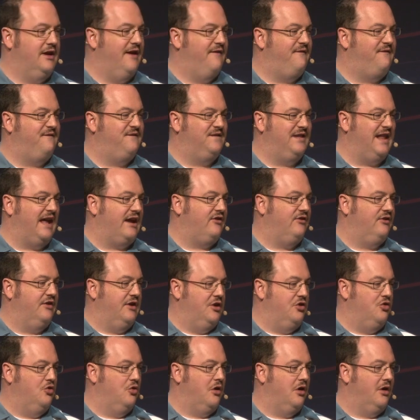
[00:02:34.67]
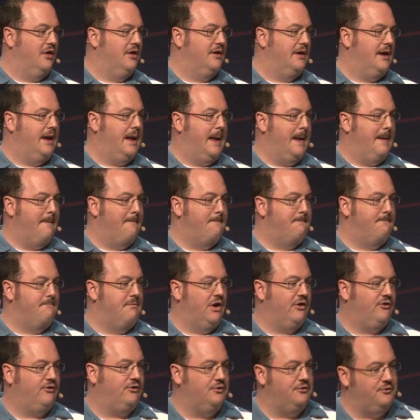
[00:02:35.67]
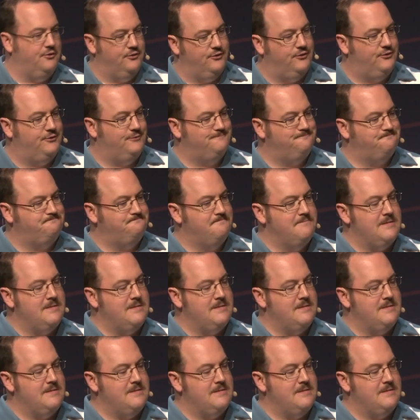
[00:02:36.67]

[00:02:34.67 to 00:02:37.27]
flexing your muscles.